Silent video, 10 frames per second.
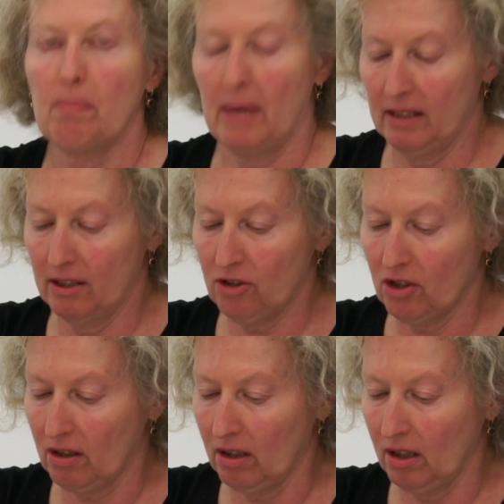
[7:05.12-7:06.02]
by
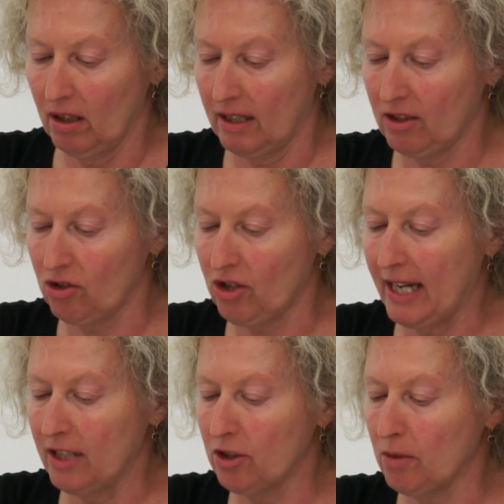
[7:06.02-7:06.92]
digital
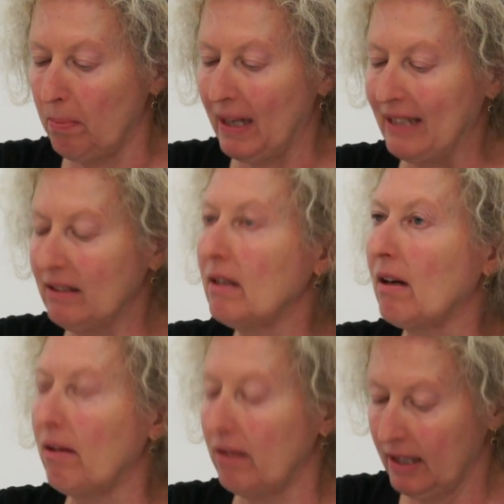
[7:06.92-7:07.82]
exchange,
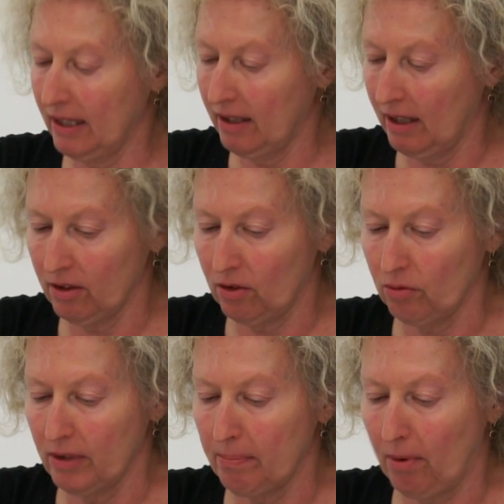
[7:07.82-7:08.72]
blended learning, and
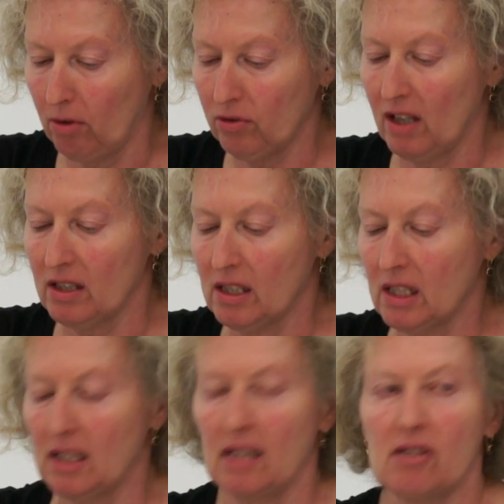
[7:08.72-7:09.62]
doing
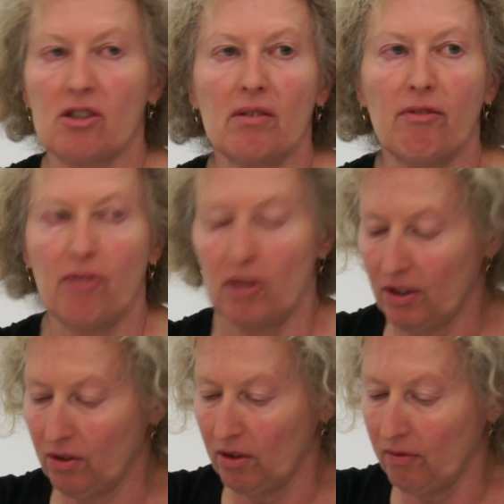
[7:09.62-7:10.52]
broadcasted sessions for
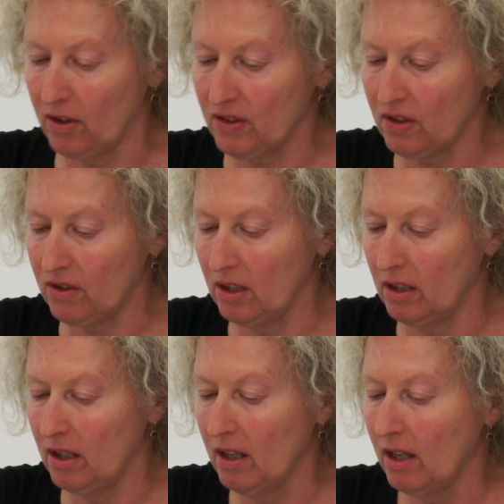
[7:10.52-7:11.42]
the
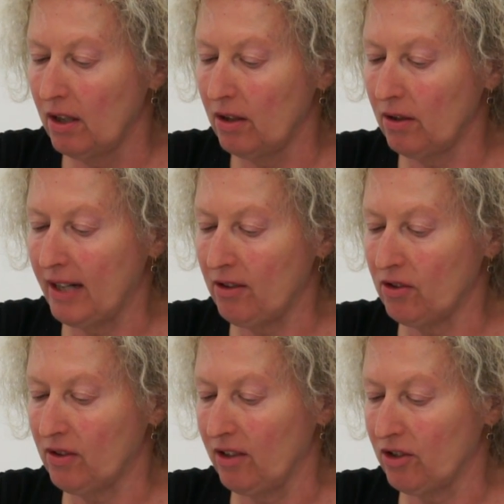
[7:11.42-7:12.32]
university radio
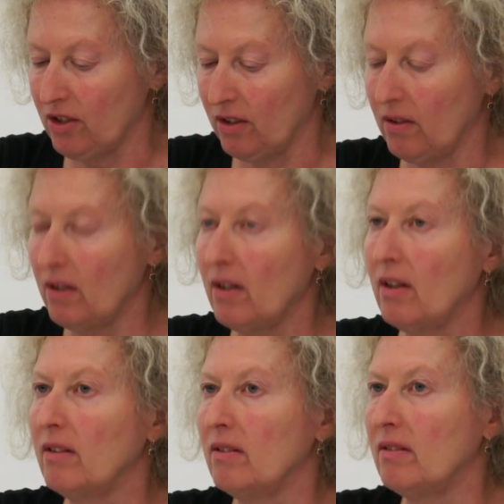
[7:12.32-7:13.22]
station.
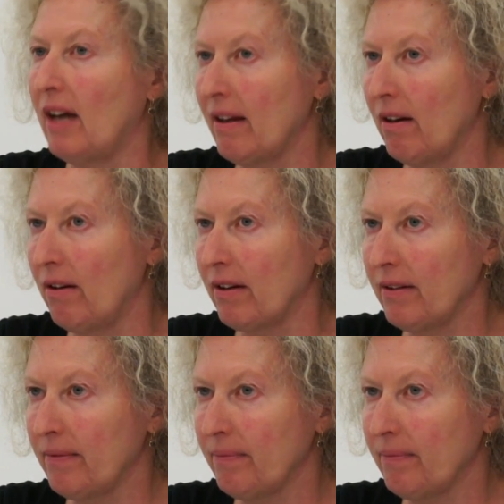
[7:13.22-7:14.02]
Dialogue.